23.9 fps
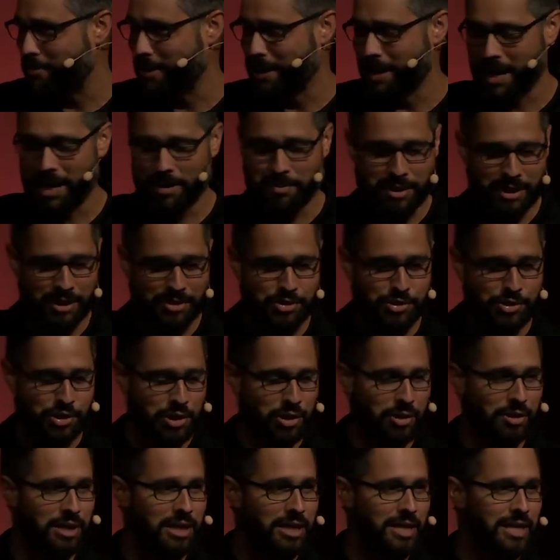Miami. And
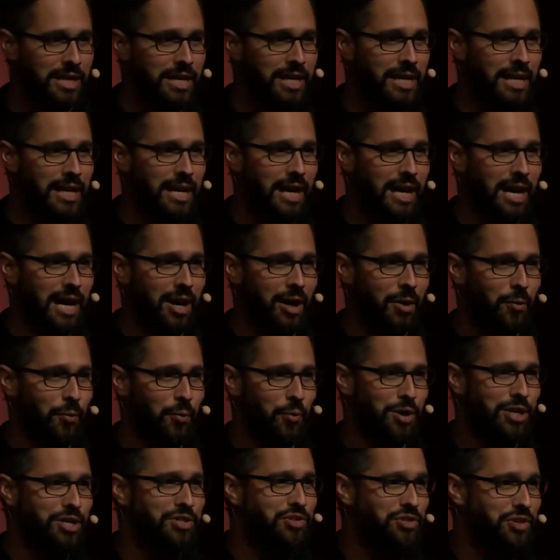so
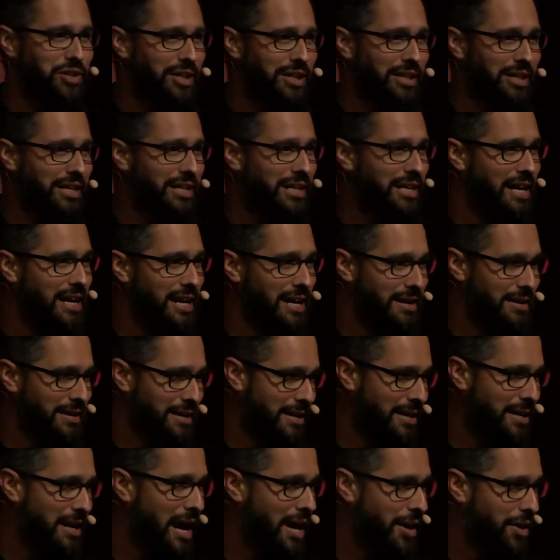recently,
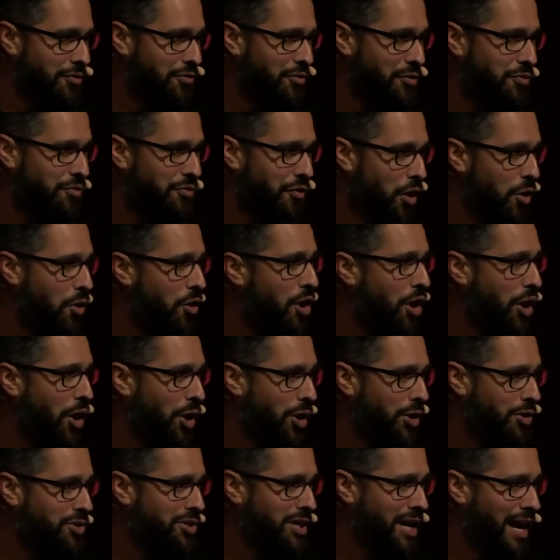he got a few phone
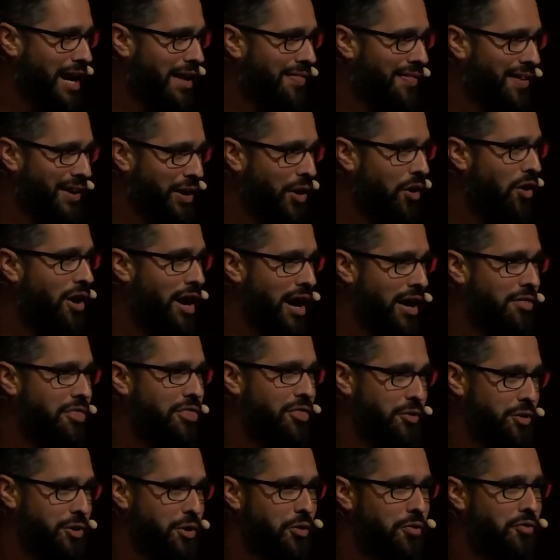calls, and they all had
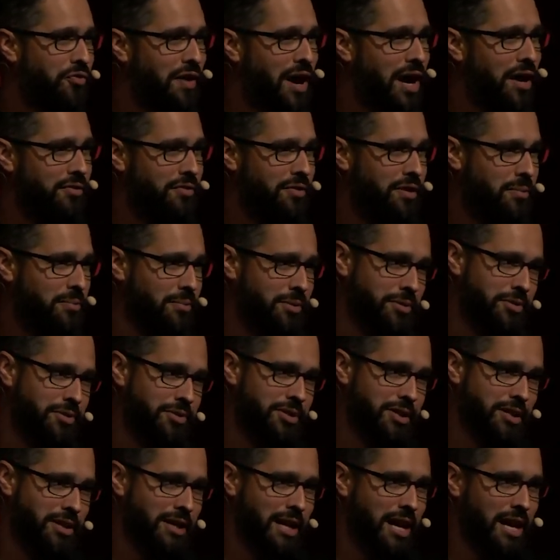305
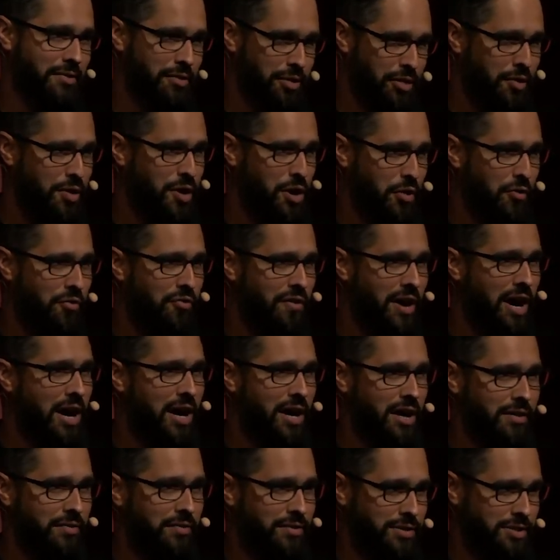numbers, and that
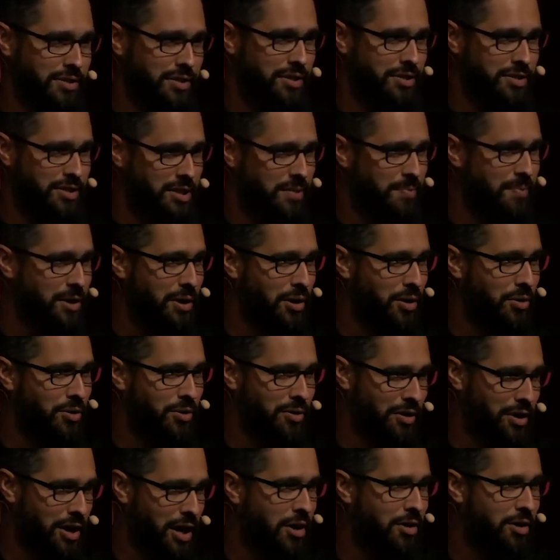305 is the zip code or
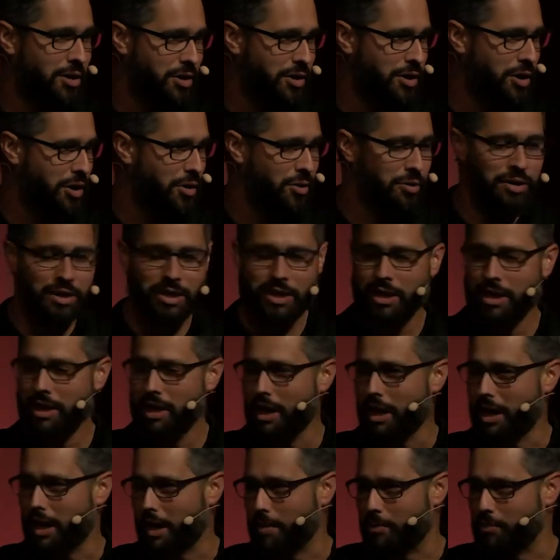the area code
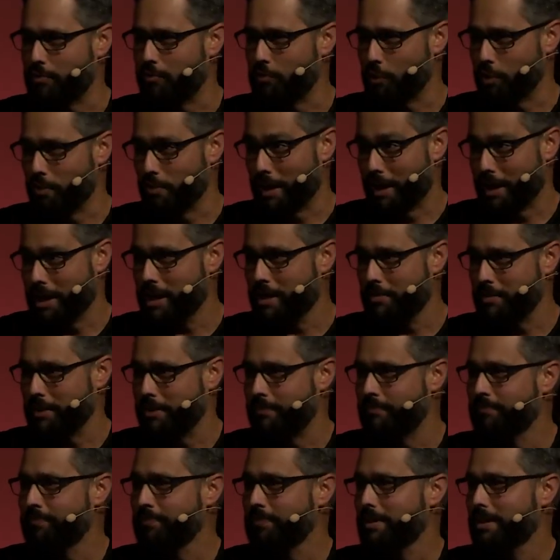for Miami.